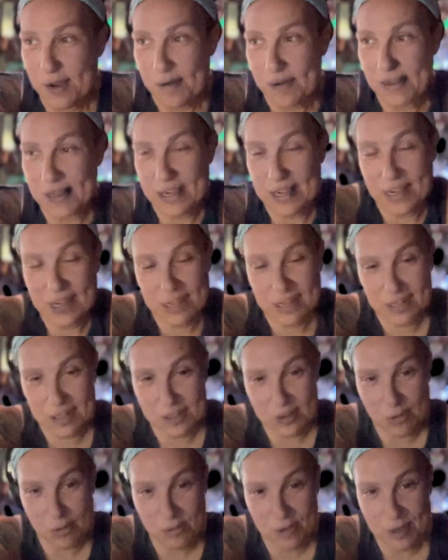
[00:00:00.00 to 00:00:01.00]
But he could have
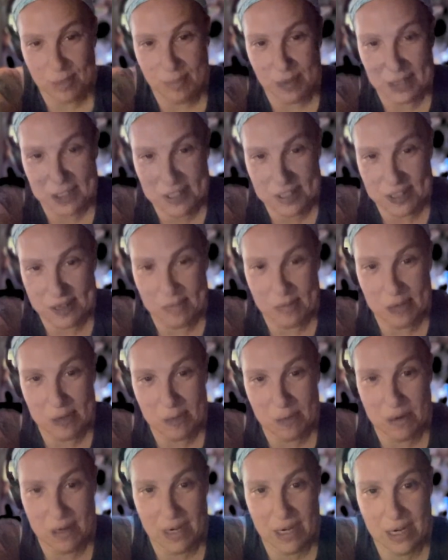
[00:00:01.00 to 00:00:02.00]
totally busted
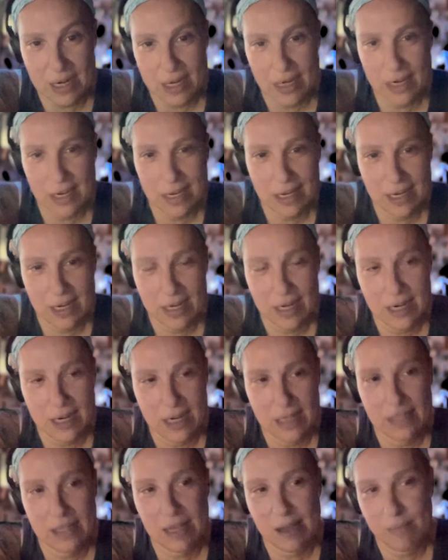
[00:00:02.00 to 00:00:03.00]
me, but
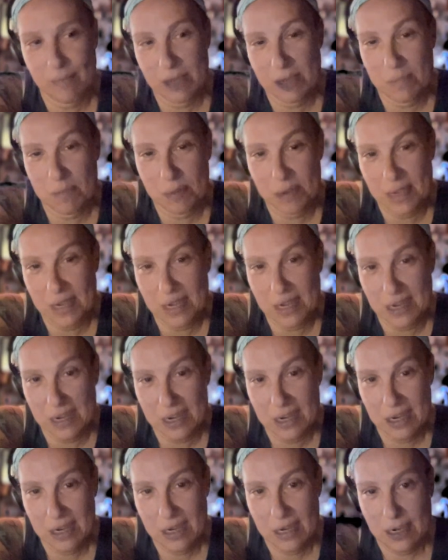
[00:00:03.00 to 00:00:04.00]
he let me be.
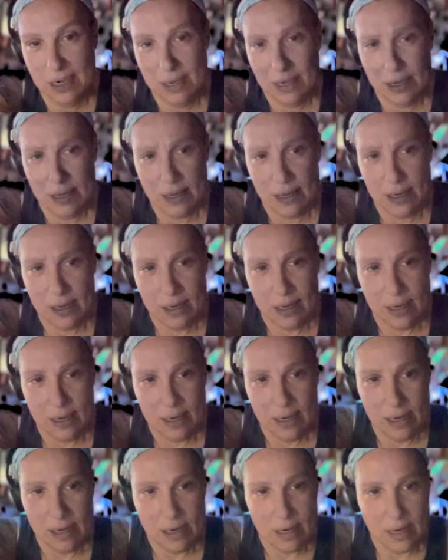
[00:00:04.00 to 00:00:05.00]

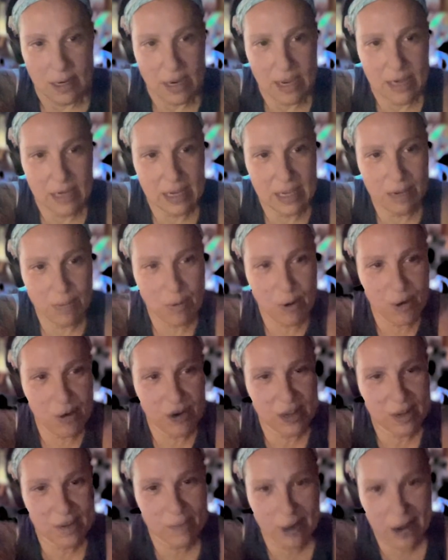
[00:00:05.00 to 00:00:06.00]
And he
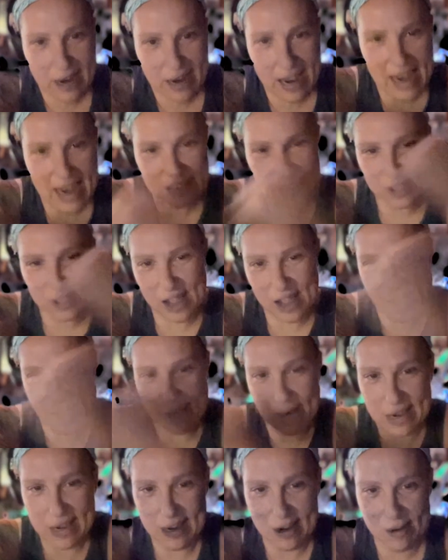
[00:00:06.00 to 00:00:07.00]
wrote in my, I still have
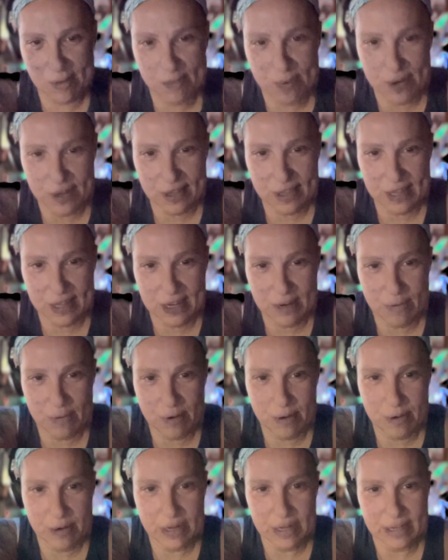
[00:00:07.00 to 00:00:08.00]
my yearbook that he
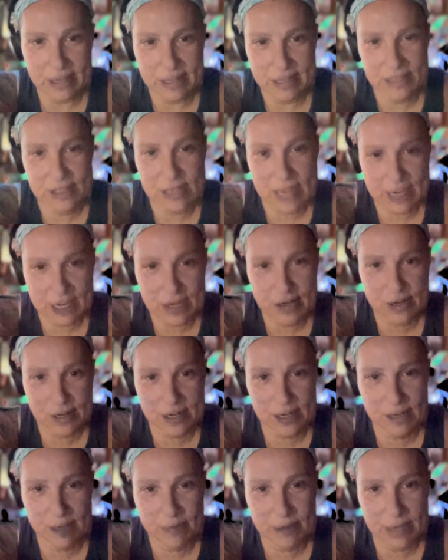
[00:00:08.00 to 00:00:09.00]
wrote in. He's like, you're
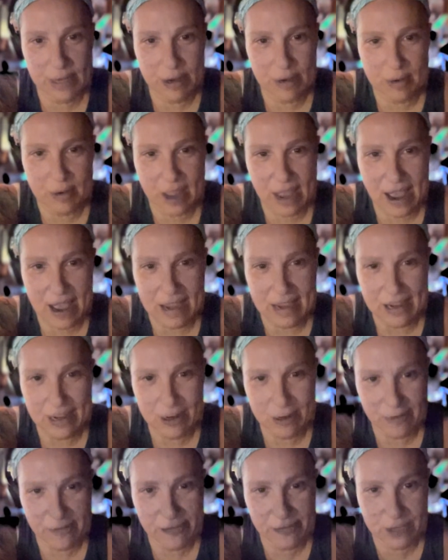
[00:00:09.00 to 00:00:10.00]
gonna be okay.
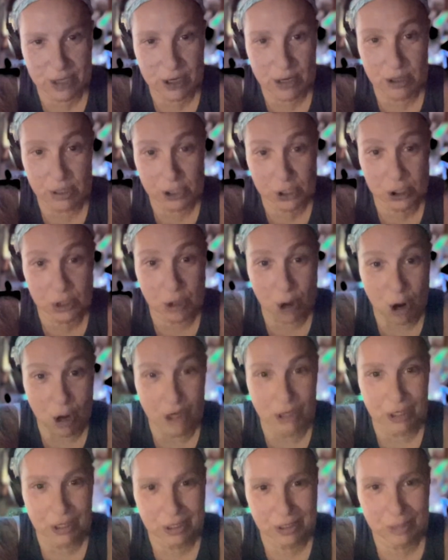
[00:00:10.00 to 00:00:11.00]
You're a
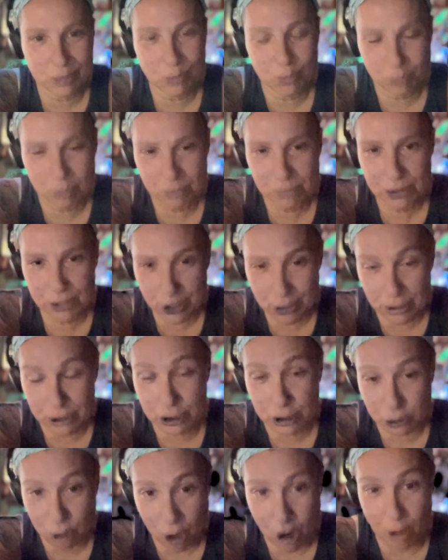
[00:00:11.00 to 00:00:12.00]
strong
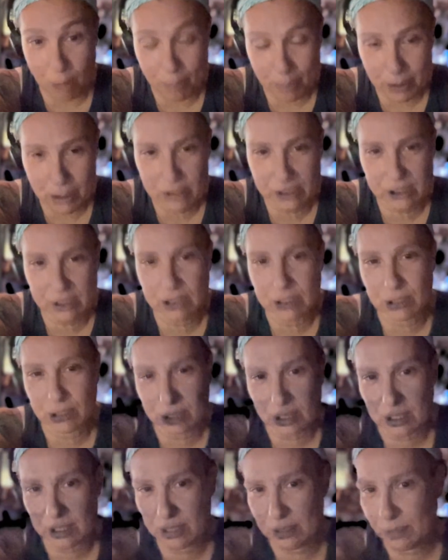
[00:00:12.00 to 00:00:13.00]
person.
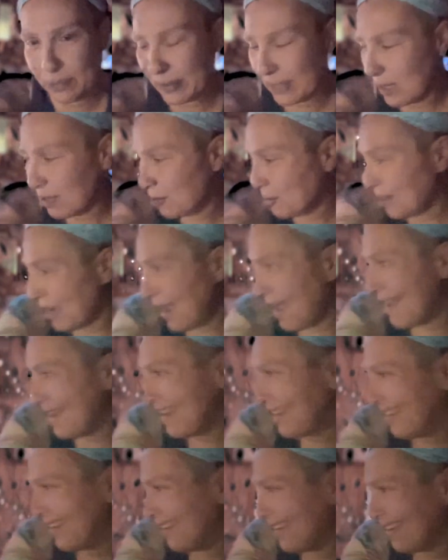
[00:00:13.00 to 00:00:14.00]
You're going to be okay.